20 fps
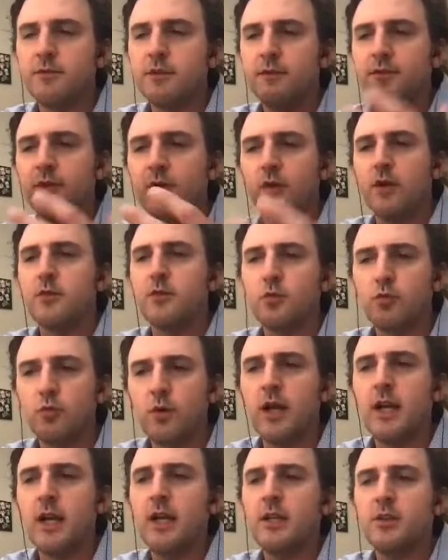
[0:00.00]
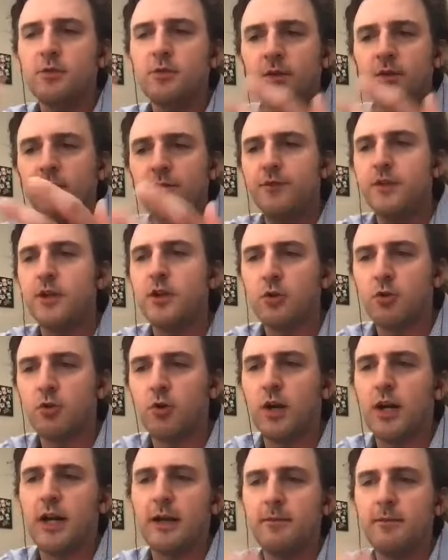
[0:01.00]
if, if you're on the right you you fear
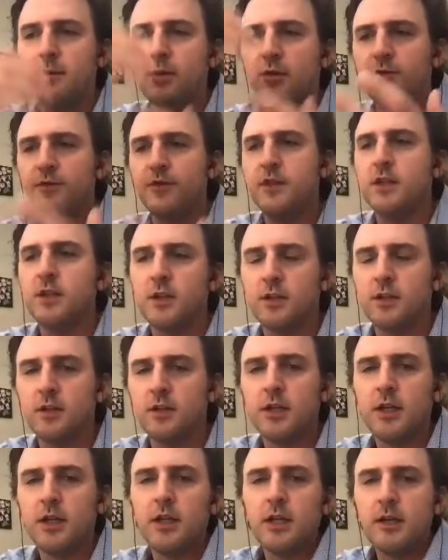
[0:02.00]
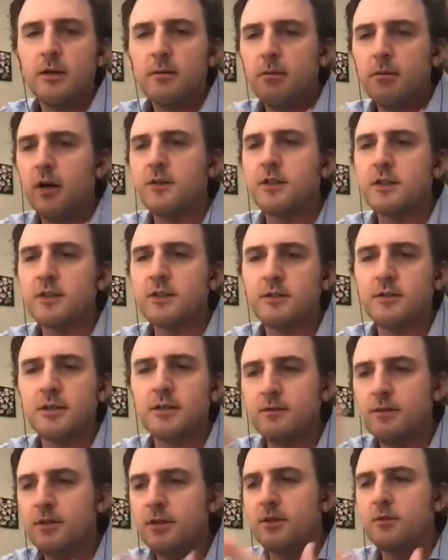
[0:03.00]
crime you fear all this
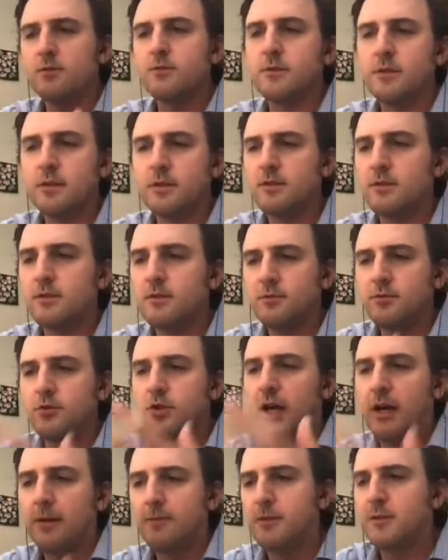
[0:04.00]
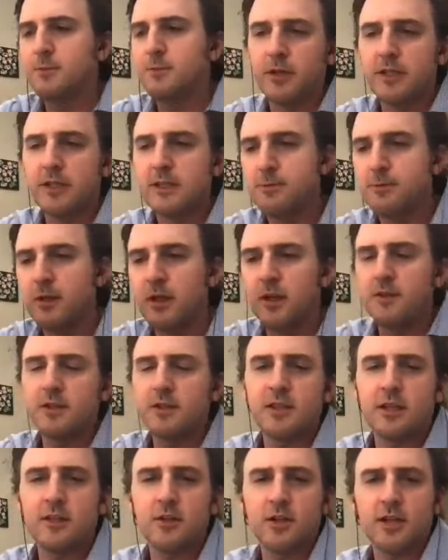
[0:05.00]
you know, job displacement, all
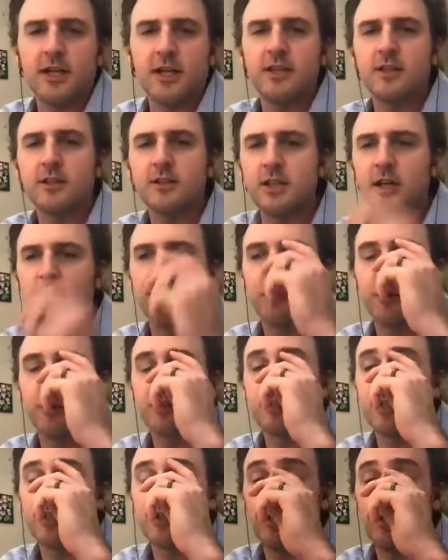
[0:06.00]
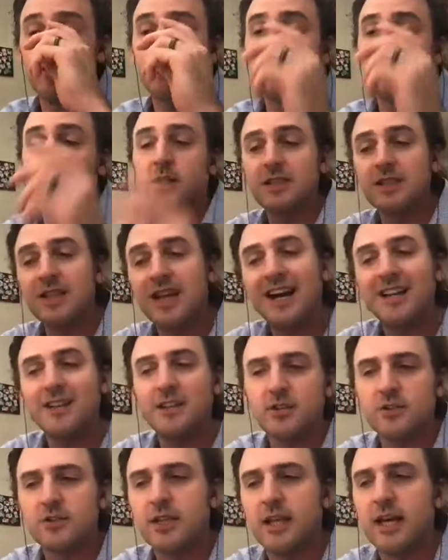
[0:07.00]
this other kind of stuff, where it's like you have to
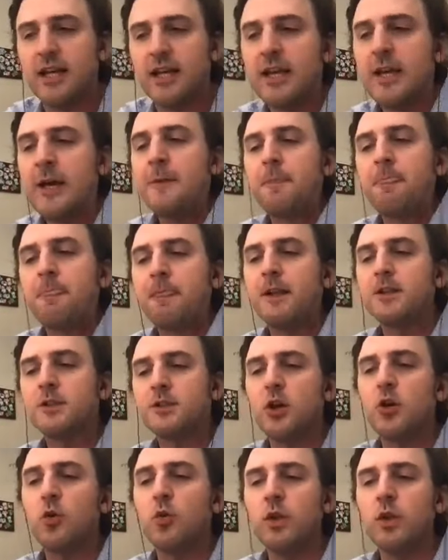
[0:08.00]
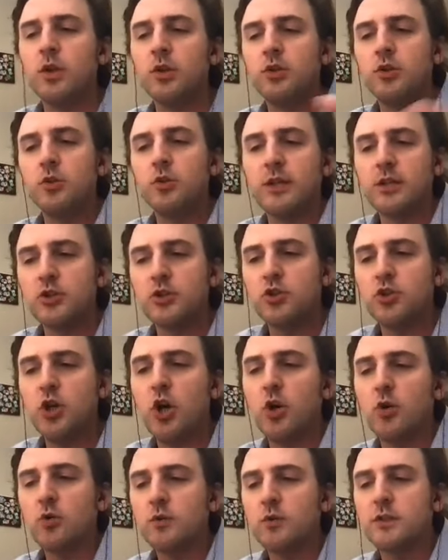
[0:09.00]
acknowledge that. And so when you're doing
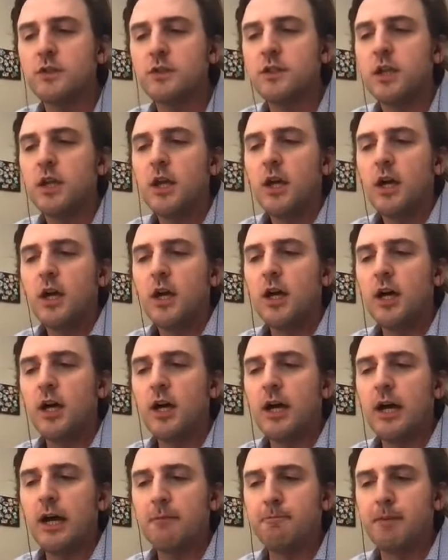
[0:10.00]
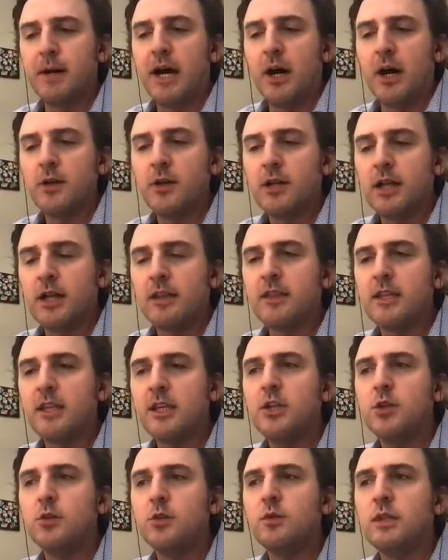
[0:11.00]
jokes uh, about it, I
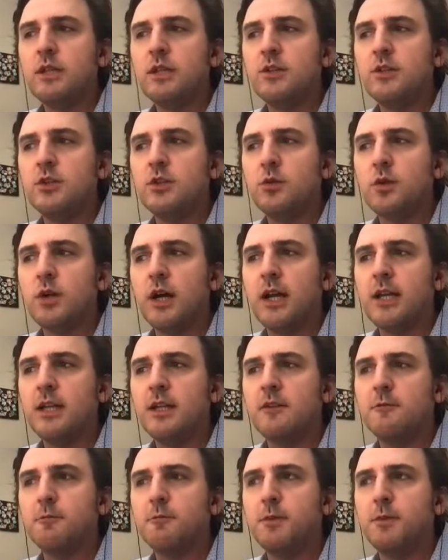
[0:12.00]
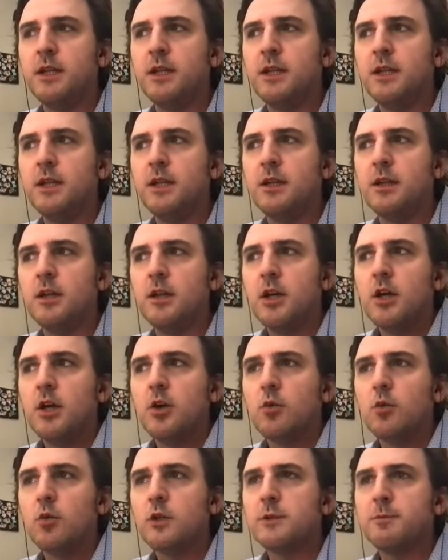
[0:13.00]
think you need to kind of be
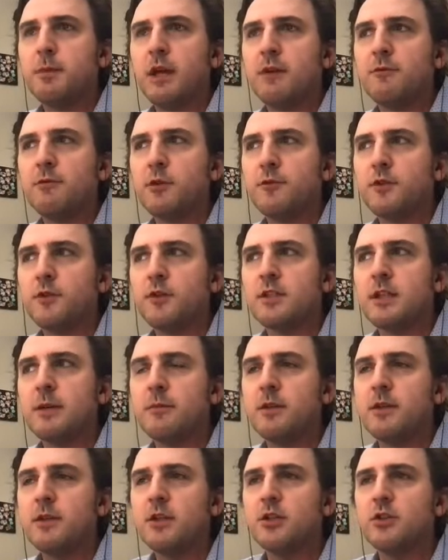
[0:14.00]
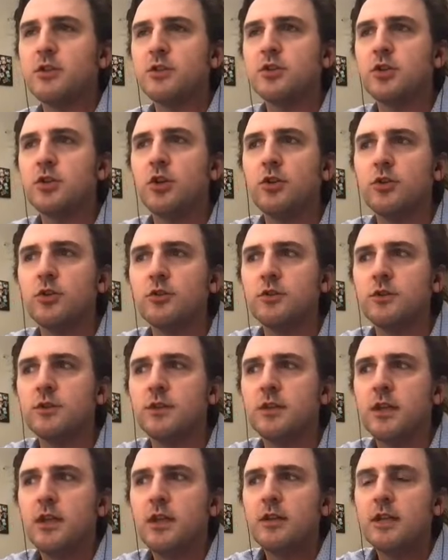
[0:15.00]
respectful for some of the
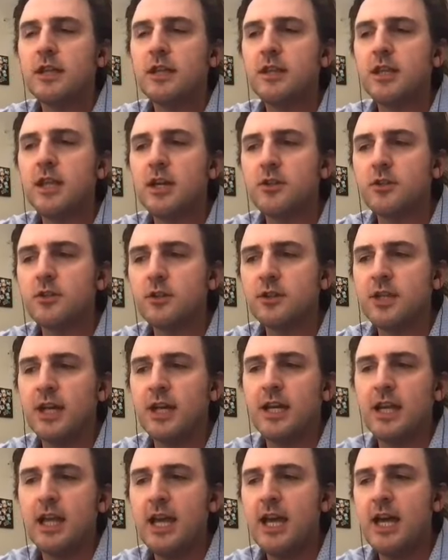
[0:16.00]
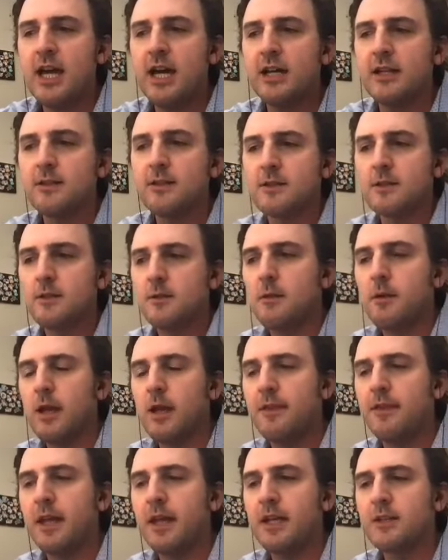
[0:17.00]
concerns that the other side has.
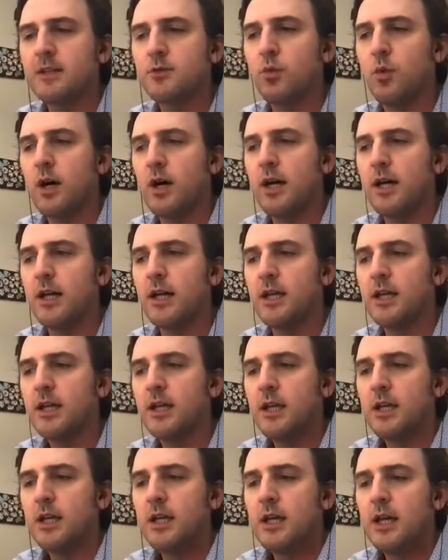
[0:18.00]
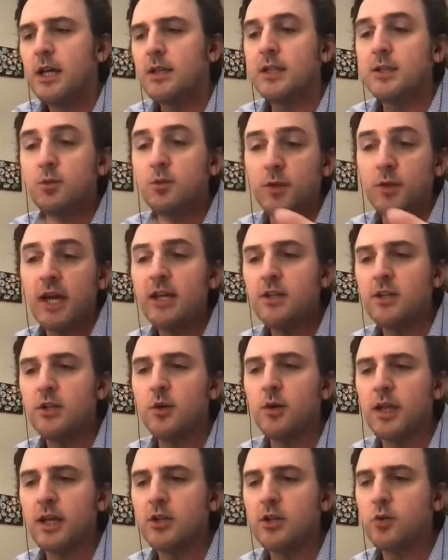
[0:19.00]
And that's why, at least when I
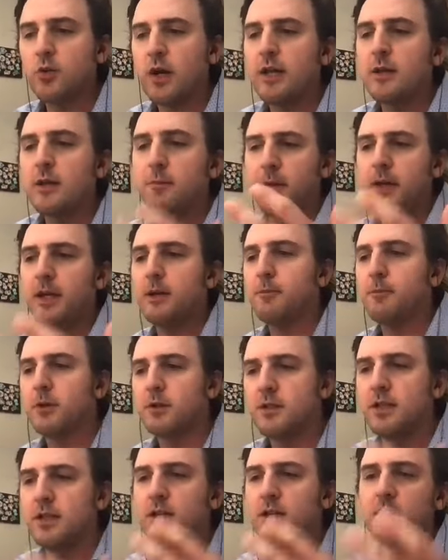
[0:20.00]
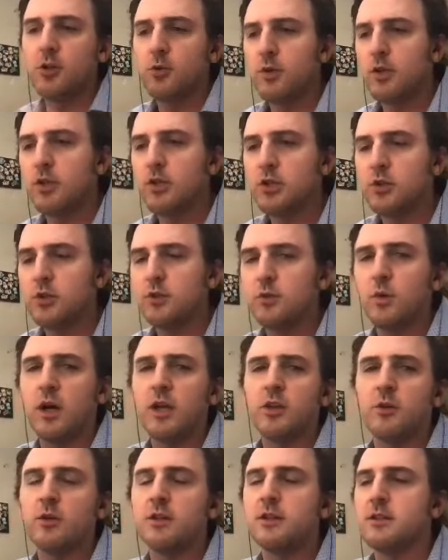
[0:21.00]
do it, I try to pick particular issues,
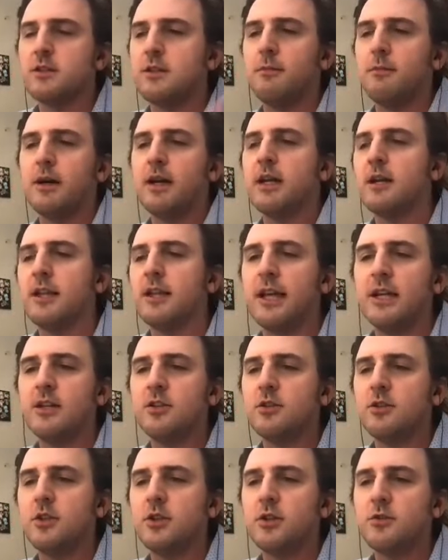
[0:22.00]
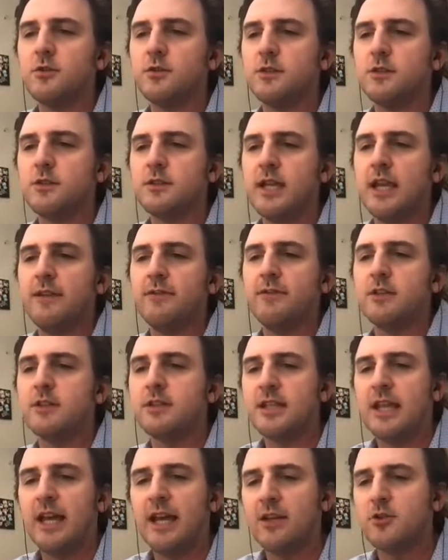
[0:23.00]
whether it's the Michelangelo's David
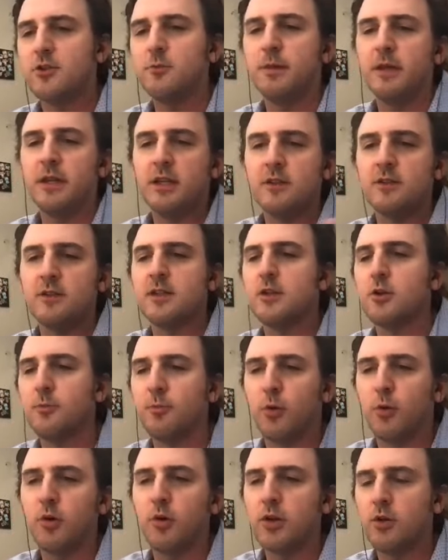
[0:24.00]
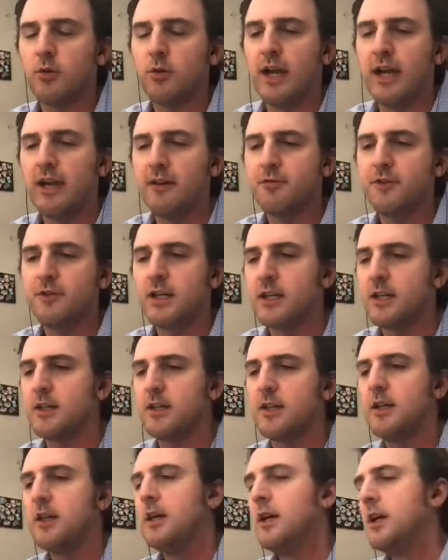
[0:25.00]
statue being considered
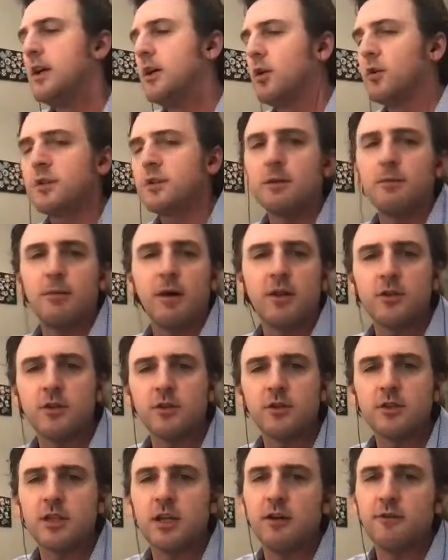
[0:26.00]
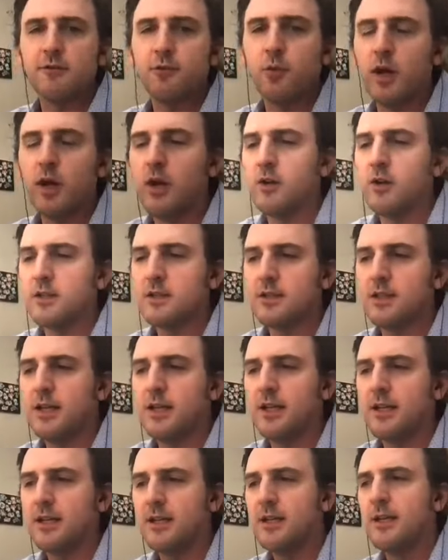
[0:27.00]
pornographic or some other stuff where it's
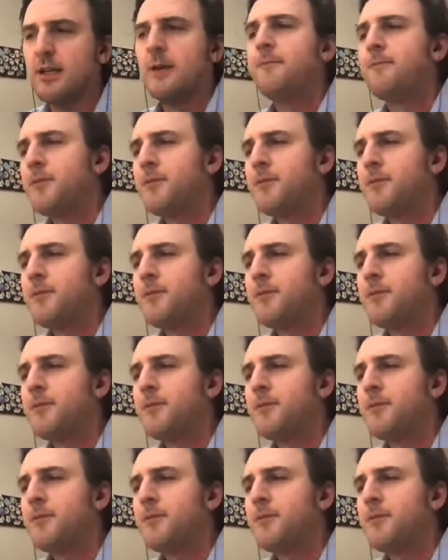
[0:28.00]
like,